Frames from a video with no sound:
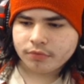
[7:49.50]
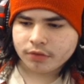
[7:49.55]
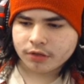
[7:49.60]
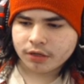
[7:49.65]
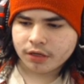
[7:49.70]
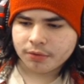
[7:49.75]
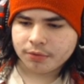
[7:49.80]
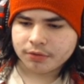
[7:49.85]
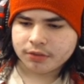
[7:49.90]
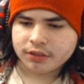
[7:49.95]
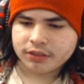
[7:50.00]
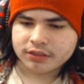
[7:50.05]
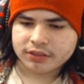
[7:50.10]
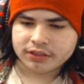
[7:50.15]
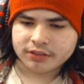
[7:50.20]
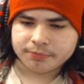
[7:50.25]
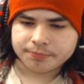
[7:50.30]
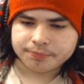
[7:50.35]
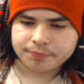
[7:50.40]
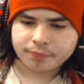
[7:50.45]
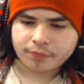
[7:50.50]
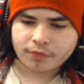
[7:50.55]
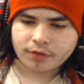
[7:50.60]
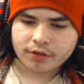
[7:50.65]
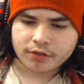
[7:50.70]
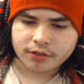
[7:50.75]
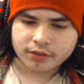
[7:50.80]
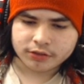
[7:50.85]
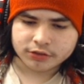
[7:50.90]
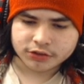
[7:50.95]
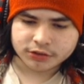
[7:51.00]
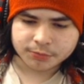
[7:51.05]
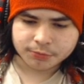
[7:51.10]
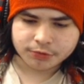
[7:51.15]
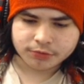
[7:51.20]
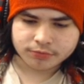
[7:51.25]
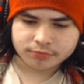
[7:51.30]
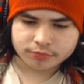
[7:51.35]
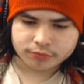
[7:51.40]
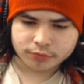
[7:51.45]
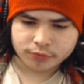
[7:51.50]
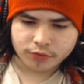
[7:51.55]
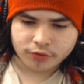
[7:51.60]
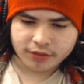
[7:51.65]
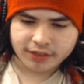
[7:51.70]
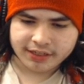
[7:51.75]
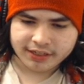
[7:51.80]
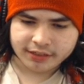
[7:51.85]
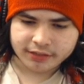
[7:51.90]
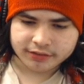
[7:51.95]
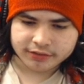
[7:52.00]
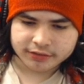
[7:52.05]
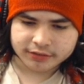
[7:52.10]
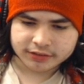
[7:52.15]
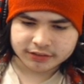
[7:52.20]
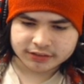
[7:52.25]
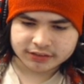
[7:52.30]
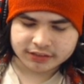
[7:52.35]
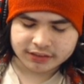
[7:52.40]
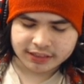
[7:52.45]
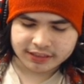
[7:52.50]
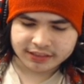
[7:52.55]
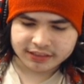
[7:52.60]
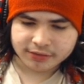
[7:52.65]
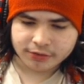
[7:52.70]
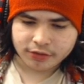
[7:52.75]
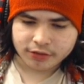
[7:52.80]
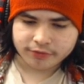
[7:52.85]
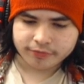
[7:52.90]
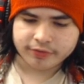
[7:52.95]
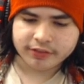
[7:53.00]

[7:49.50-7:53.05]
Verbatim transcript: Alright, we'll cut it there. Thank you, James, for editing this 19 long